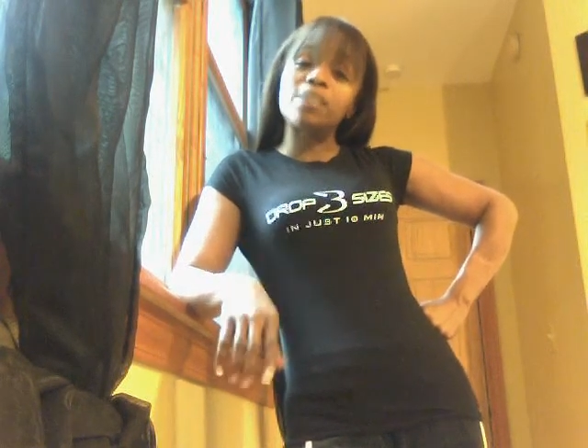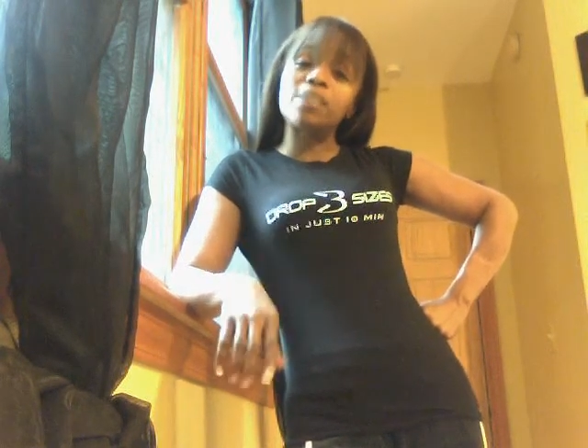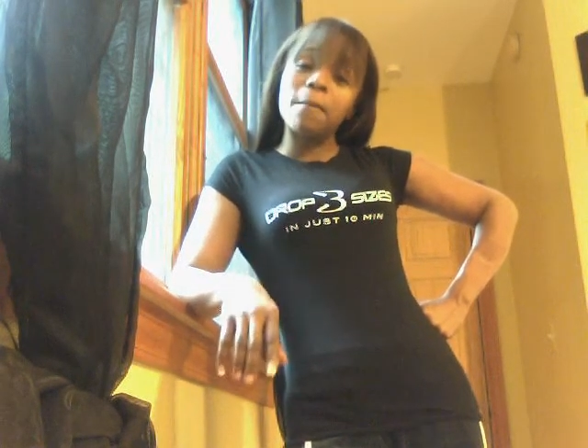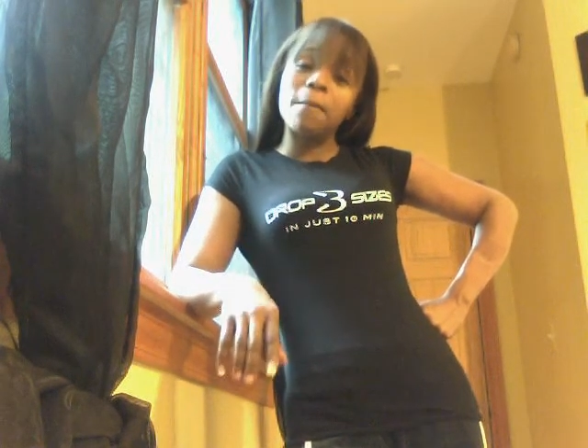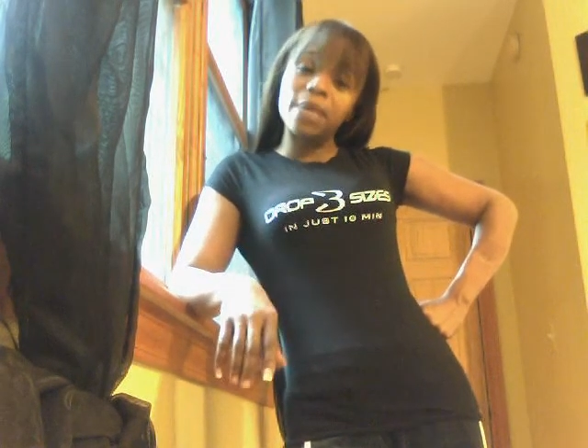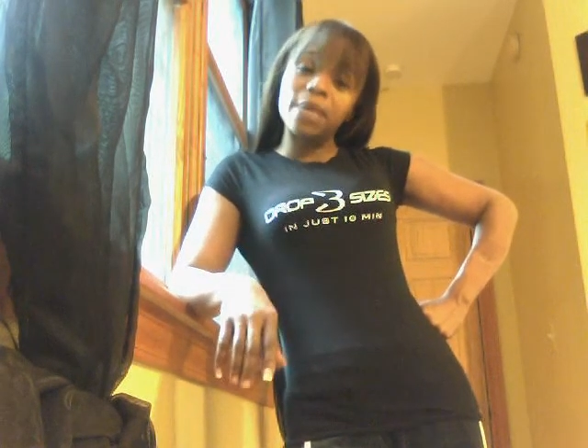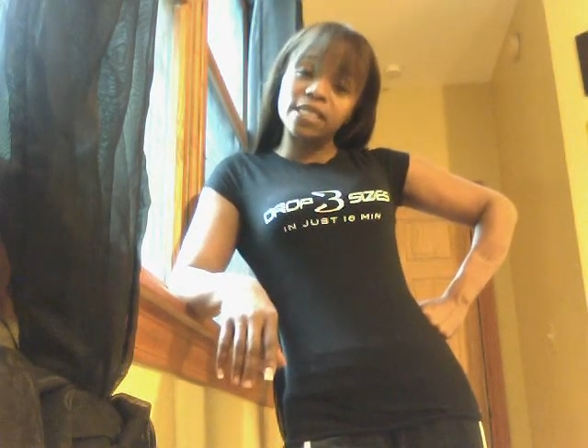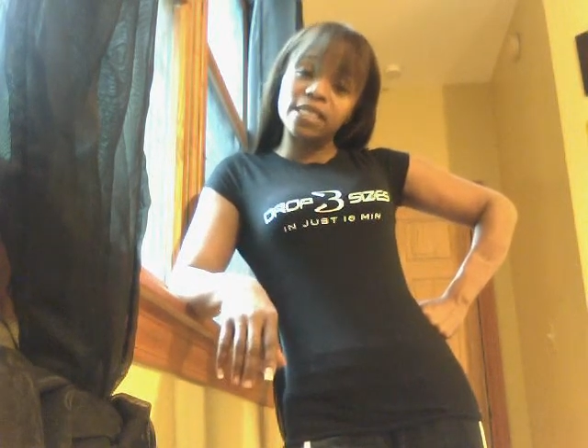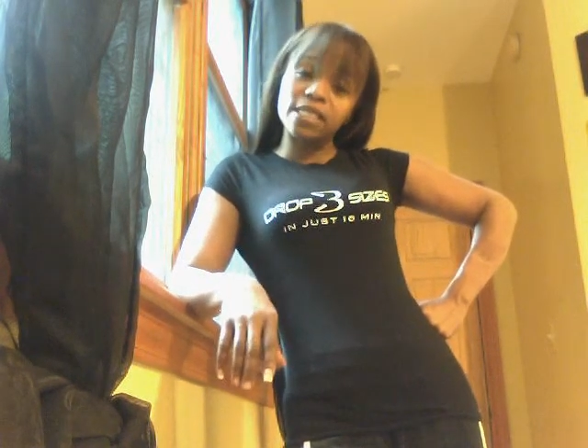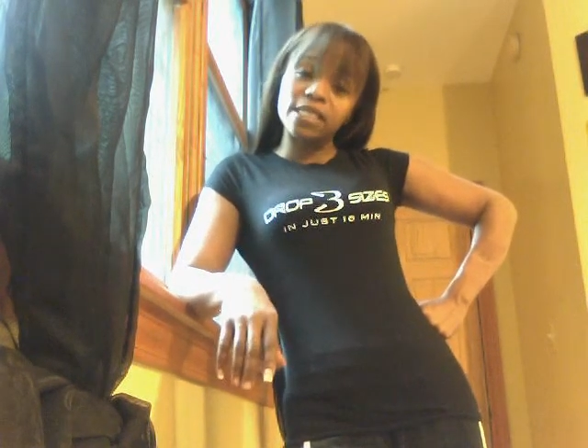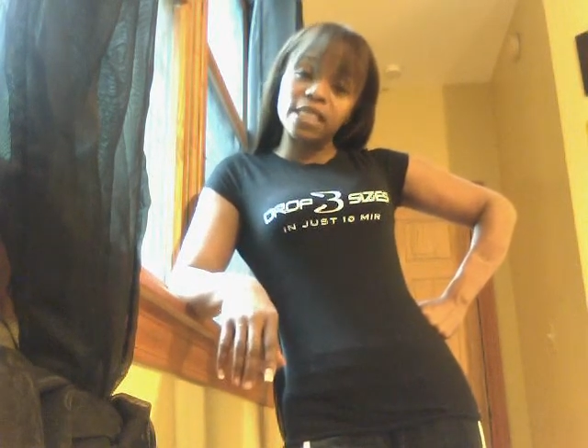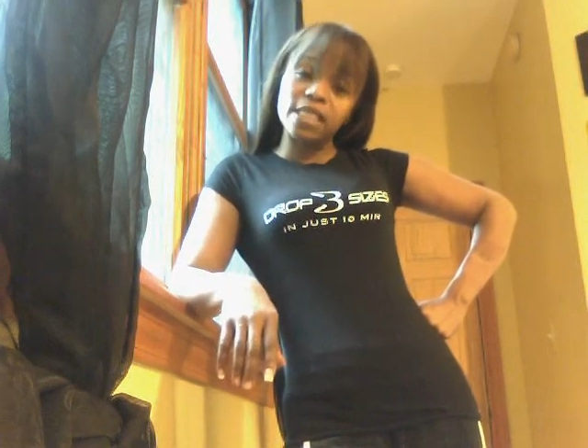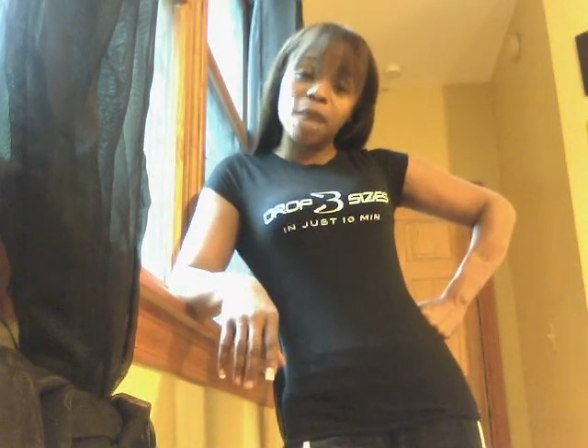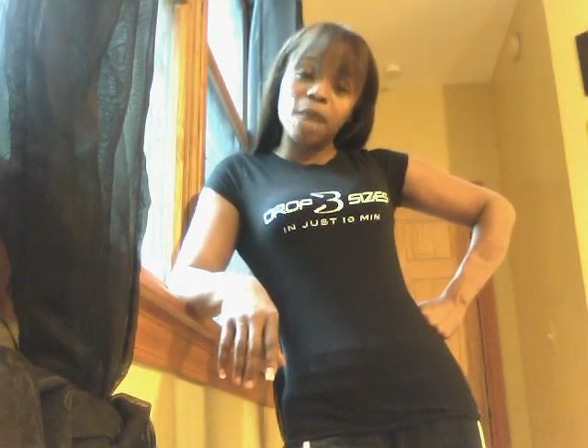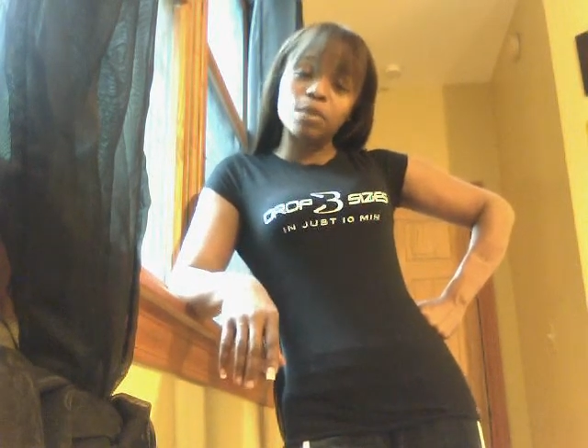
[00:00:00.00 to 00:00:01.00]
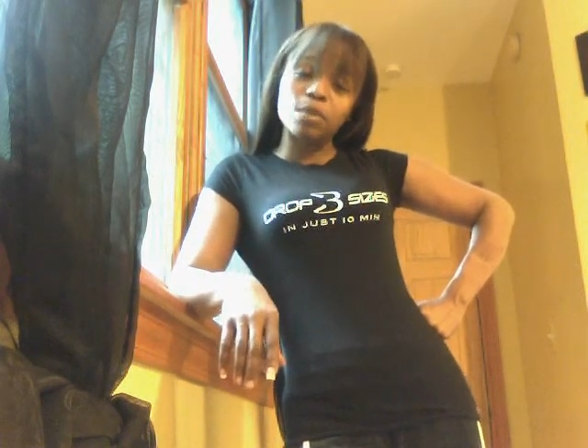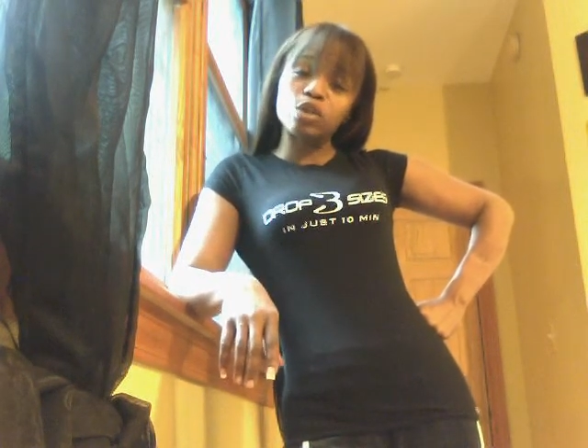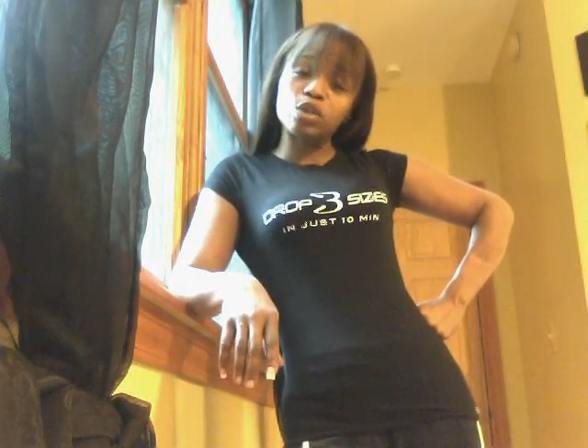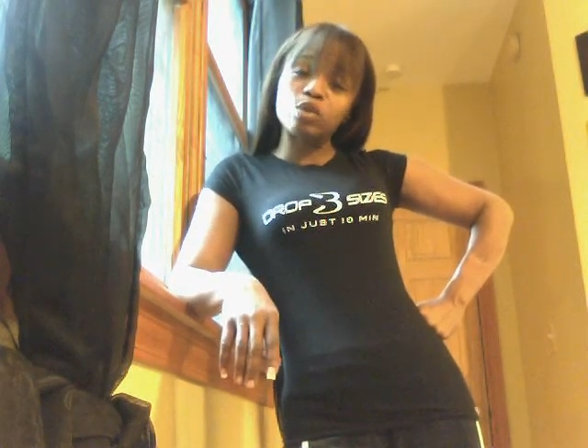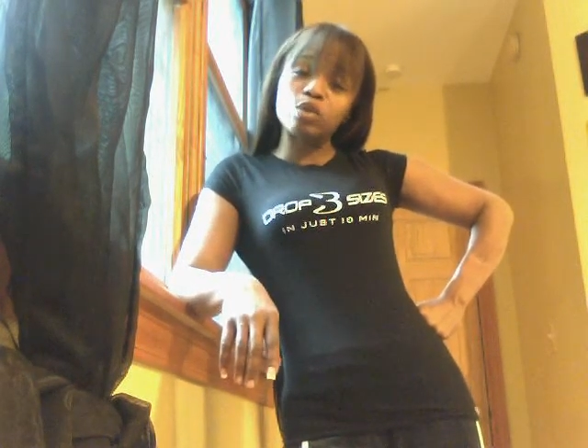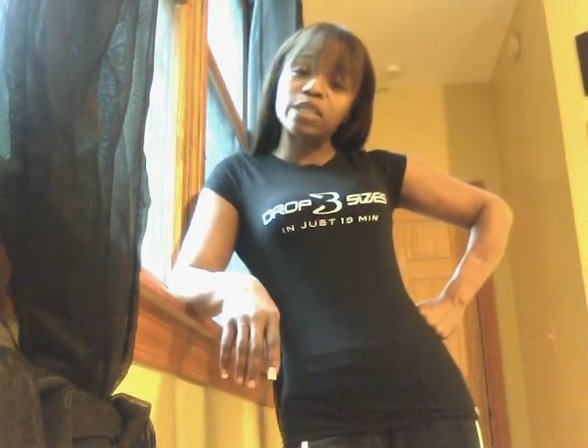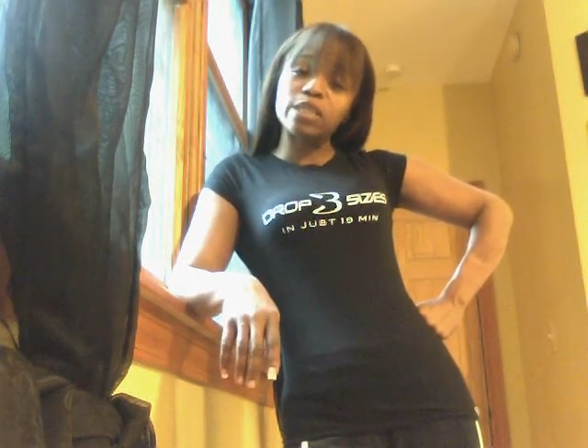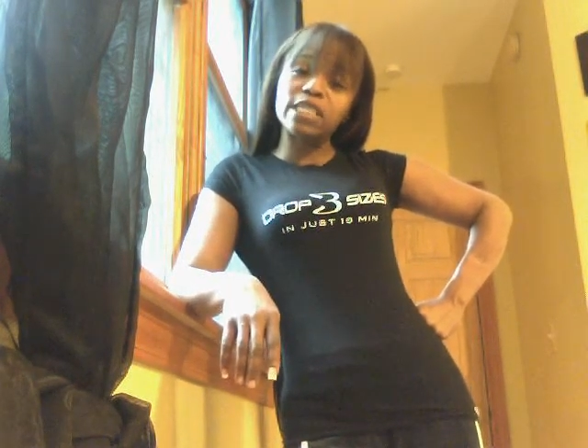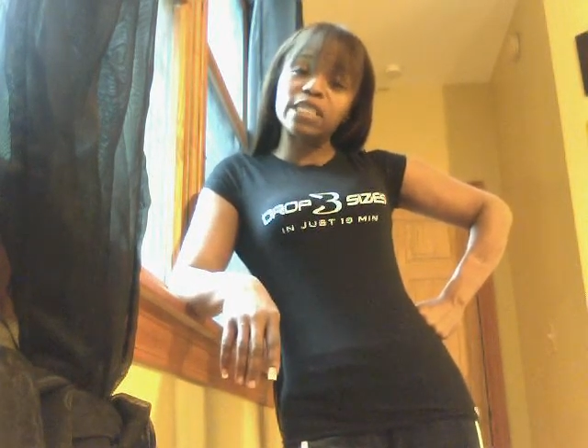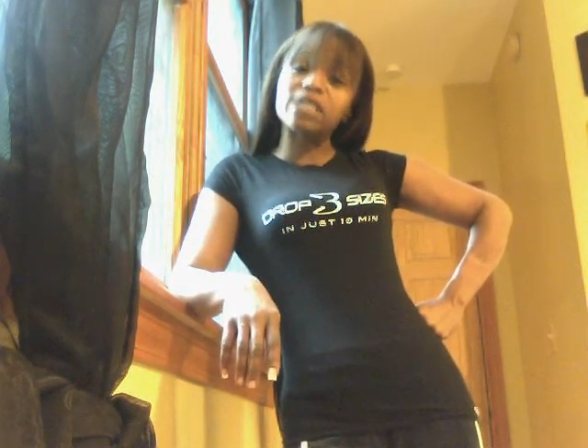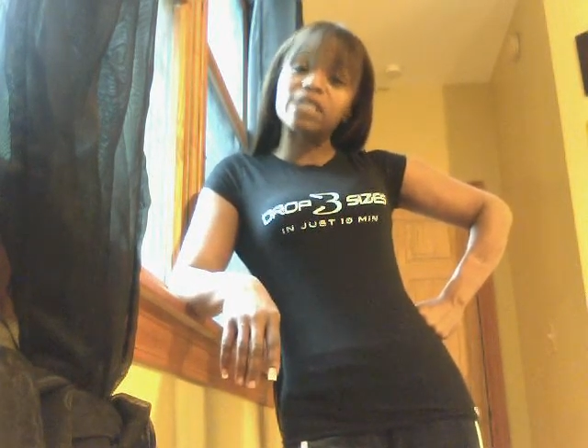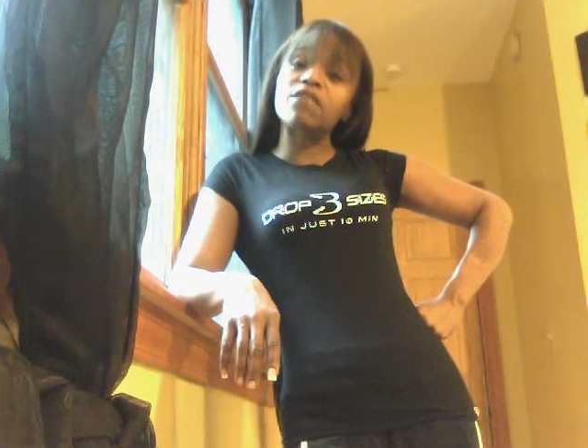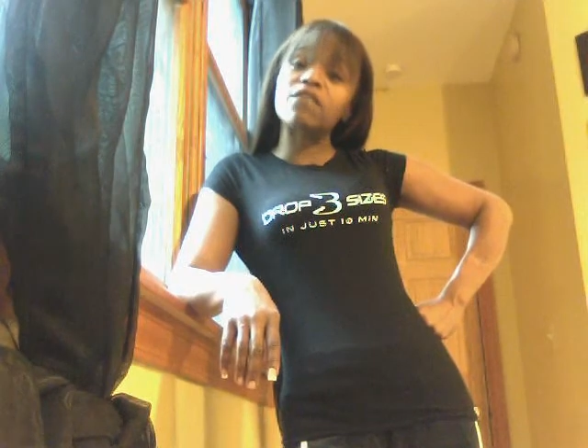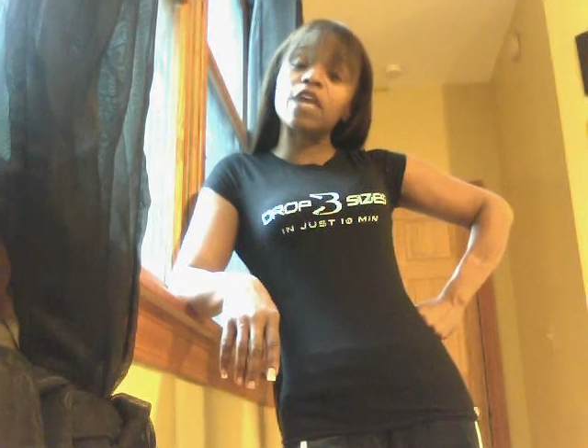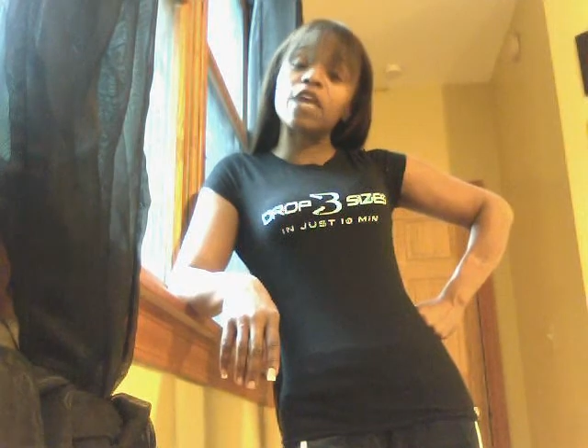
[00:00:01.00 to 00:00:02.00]
business opportunities
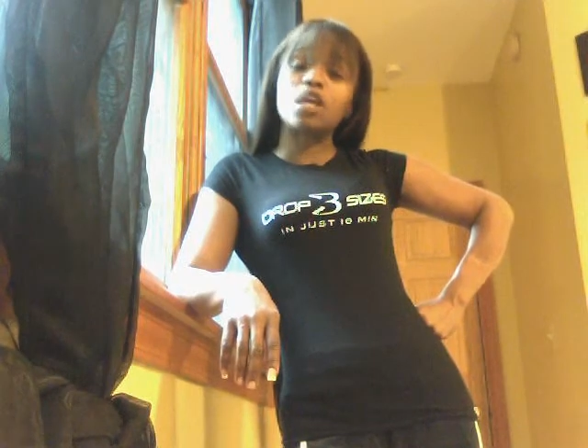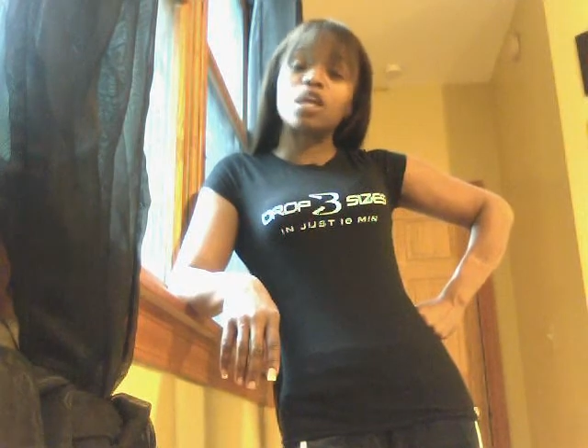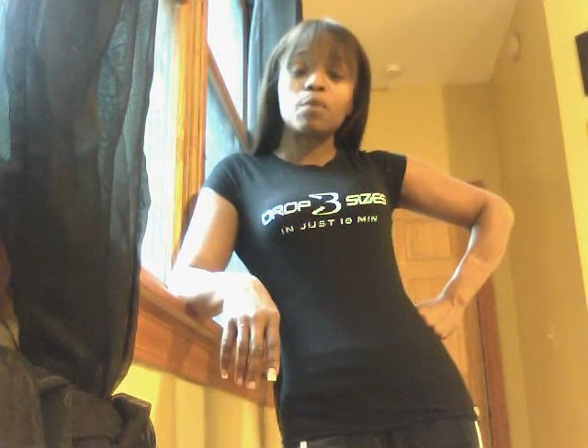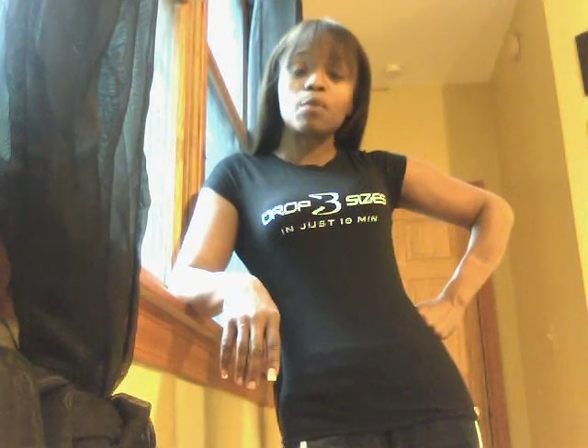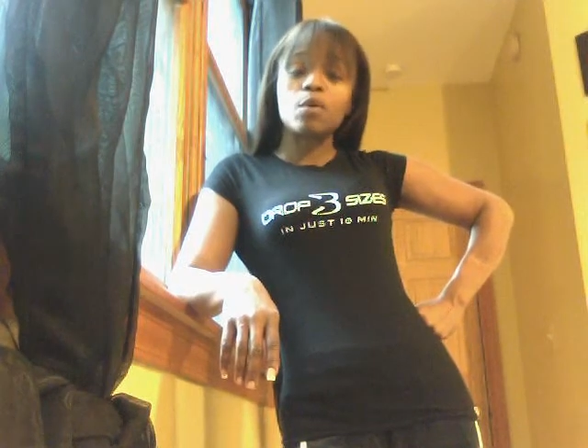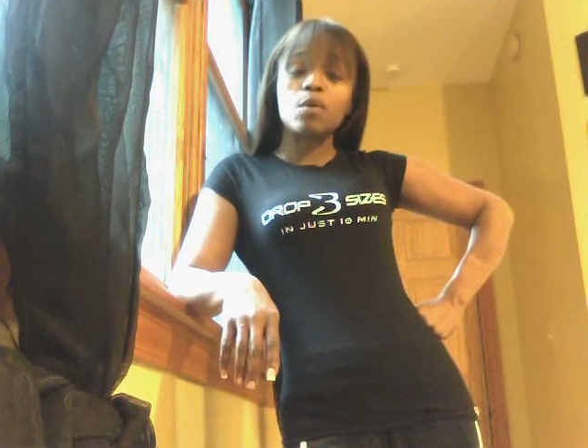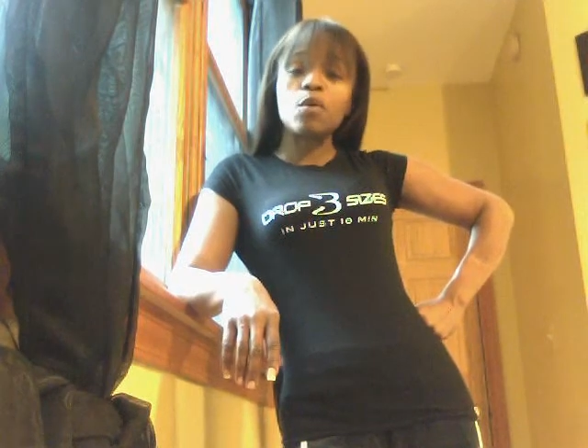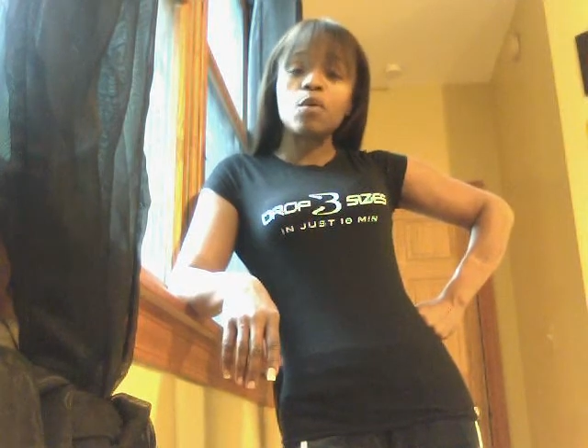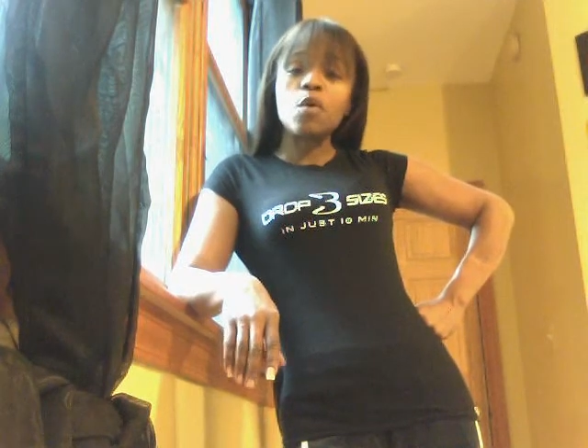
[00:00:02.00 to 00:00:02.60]
available